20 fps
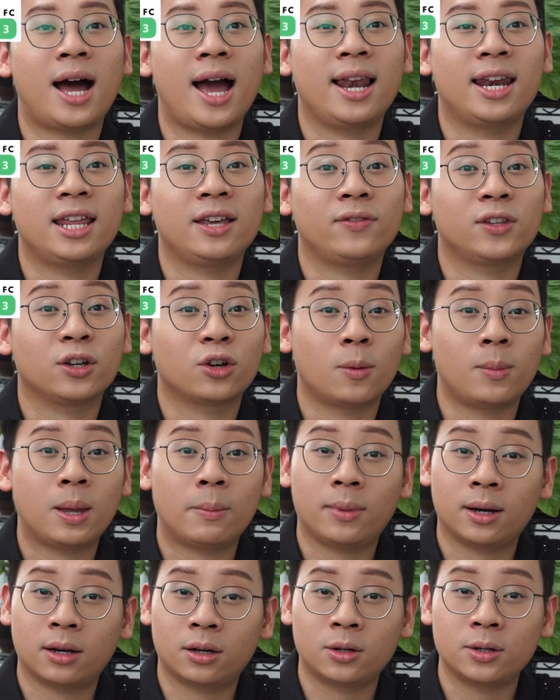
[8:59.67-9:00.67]
leave the
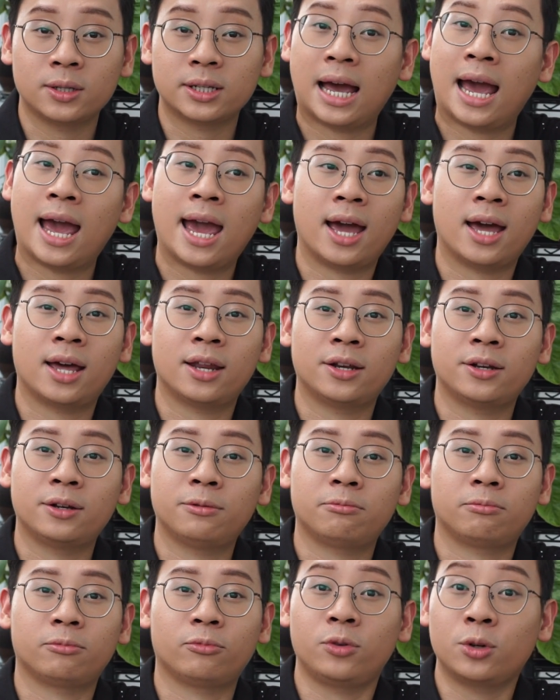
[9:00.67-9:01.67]
comment below
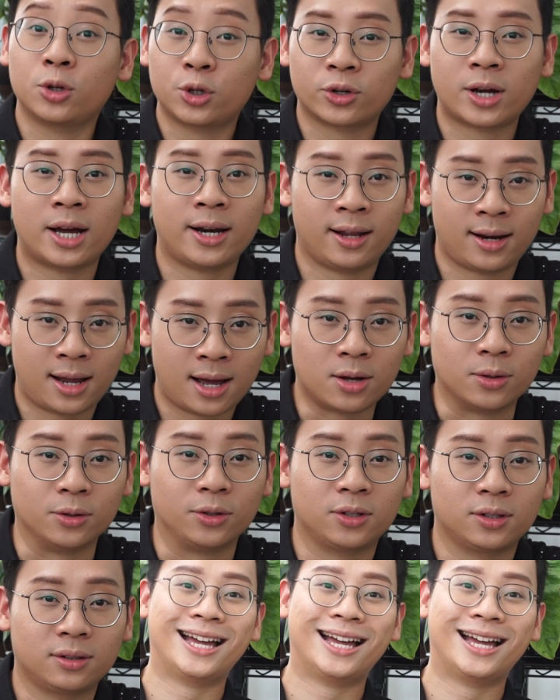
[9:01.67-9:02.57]
and we'll try that out.